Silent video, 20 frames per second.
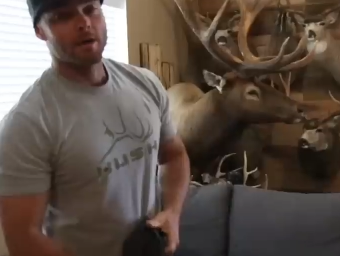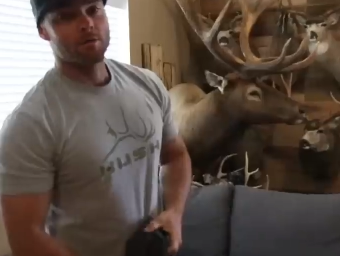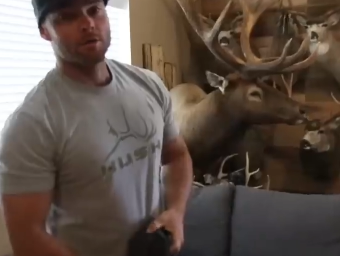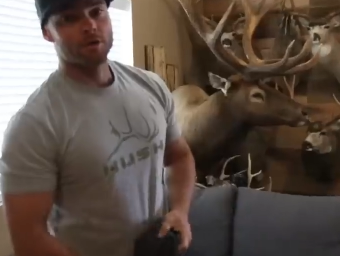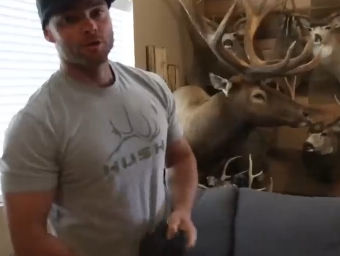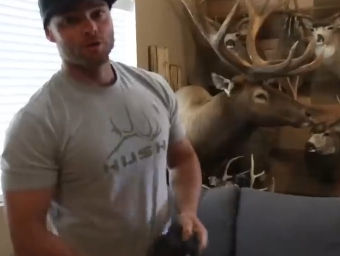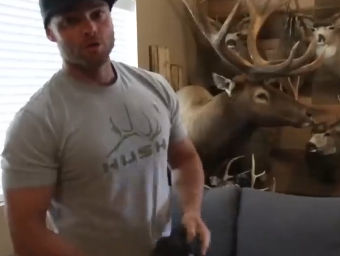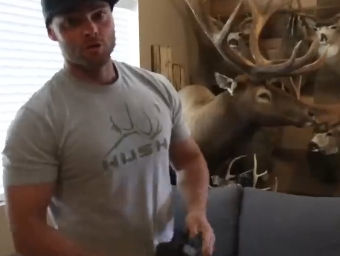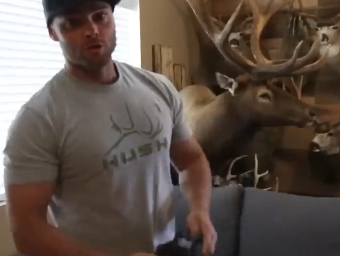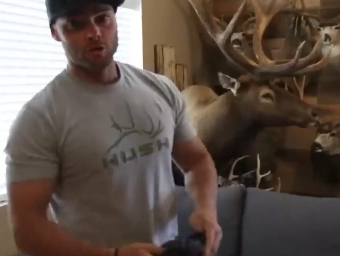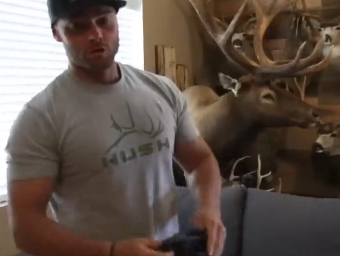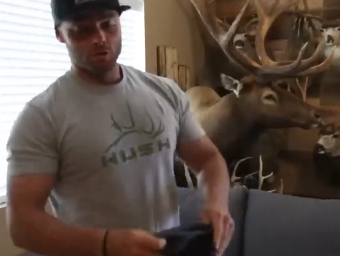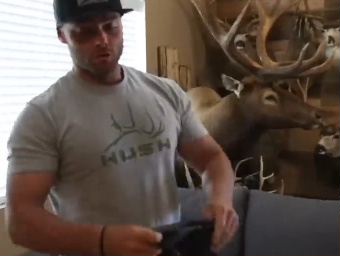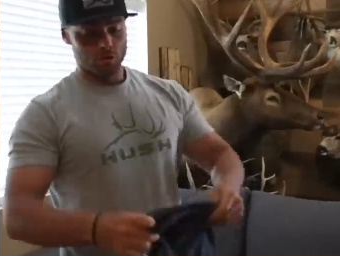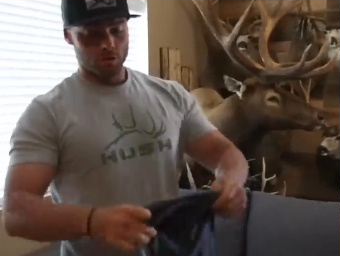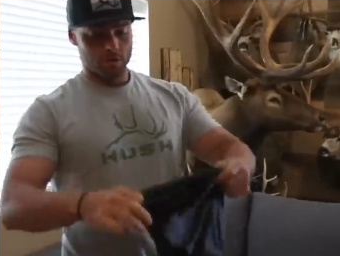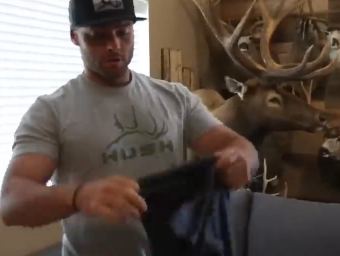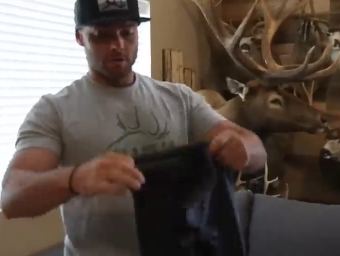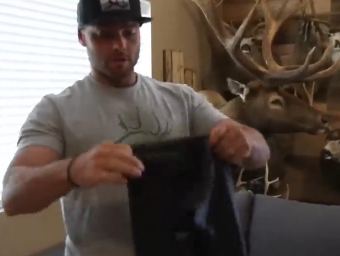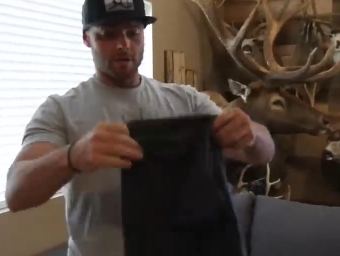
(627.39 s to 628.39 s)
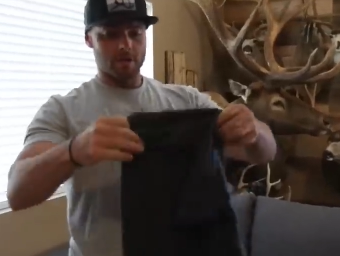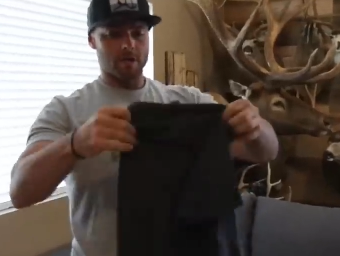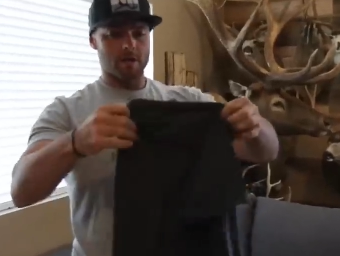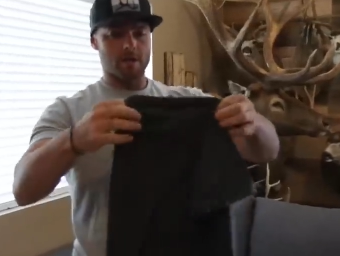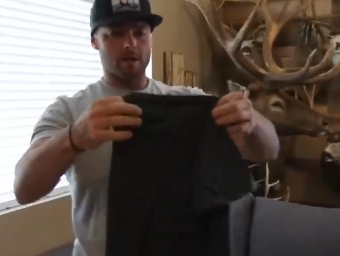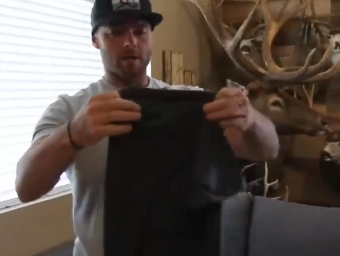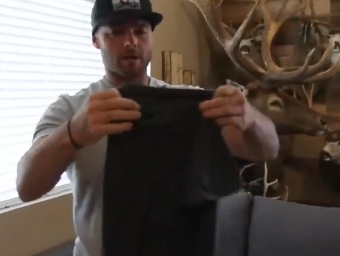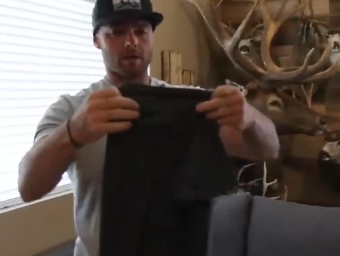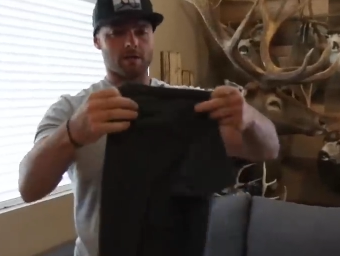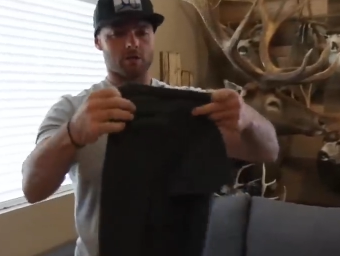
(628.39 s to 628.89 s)
I want to show you
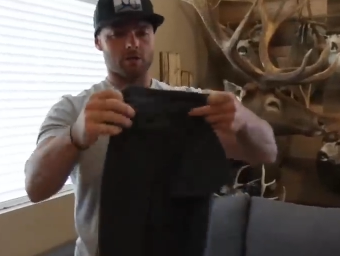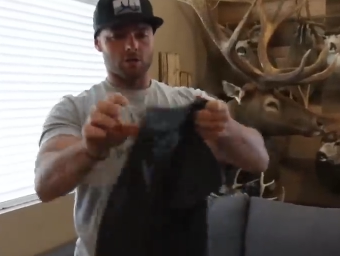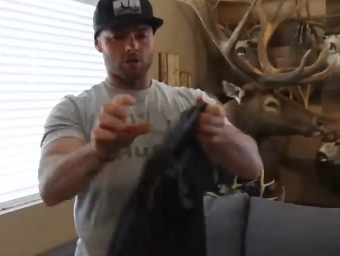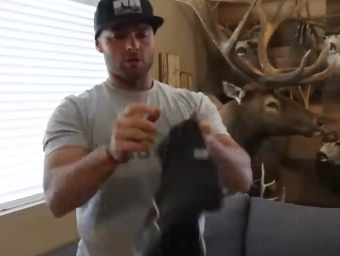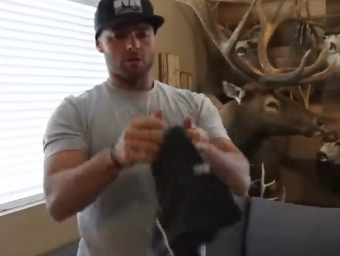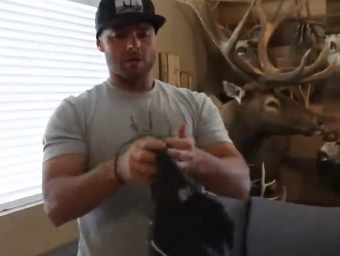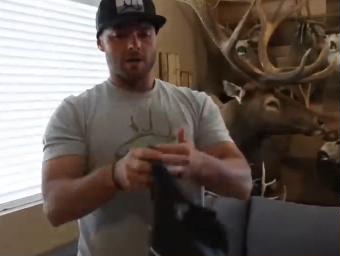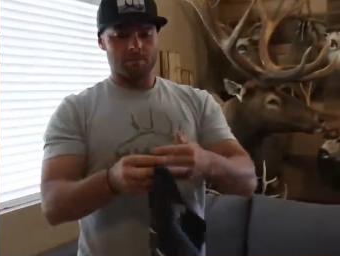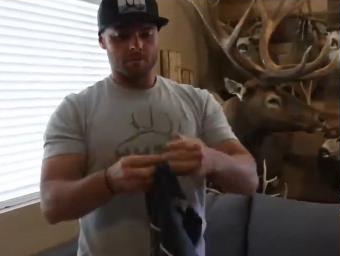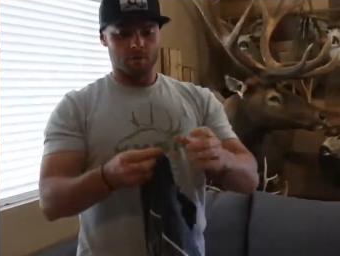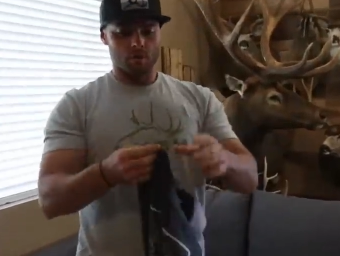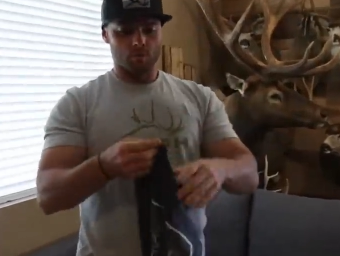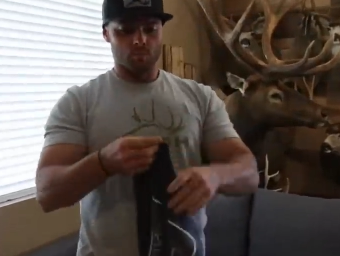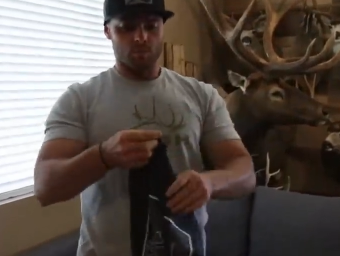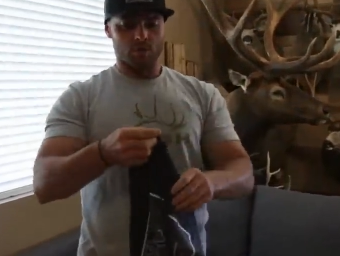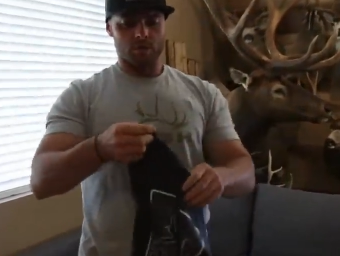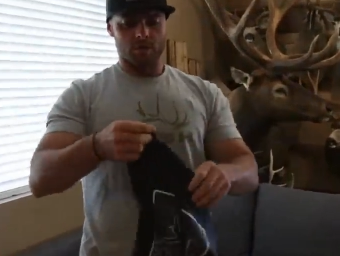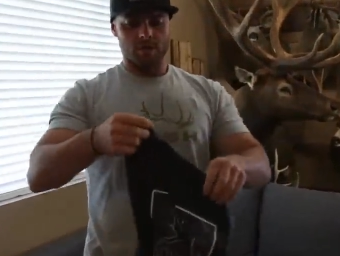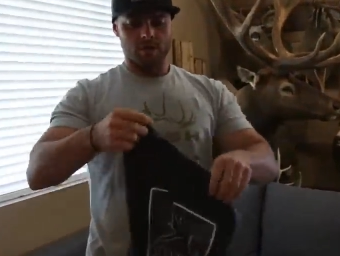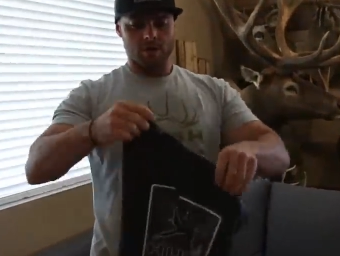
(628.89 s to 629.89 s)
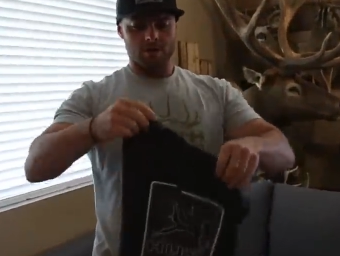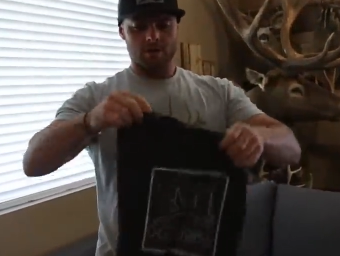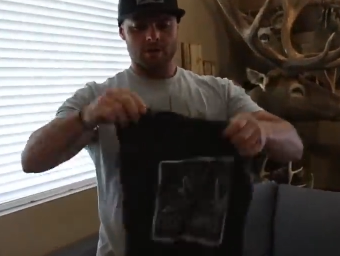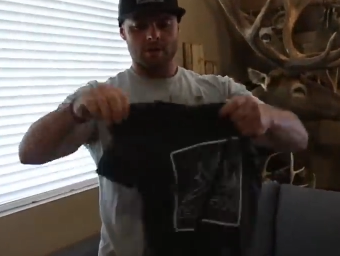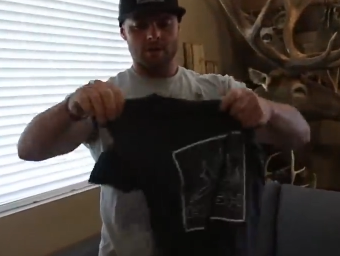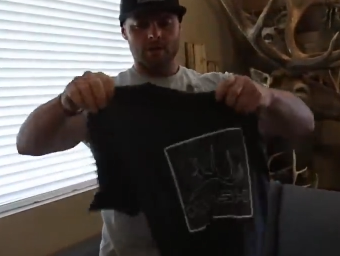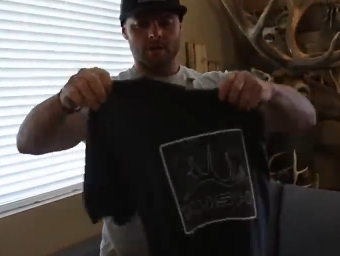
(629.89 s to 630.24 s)
the shirt. I'm going to go put it on.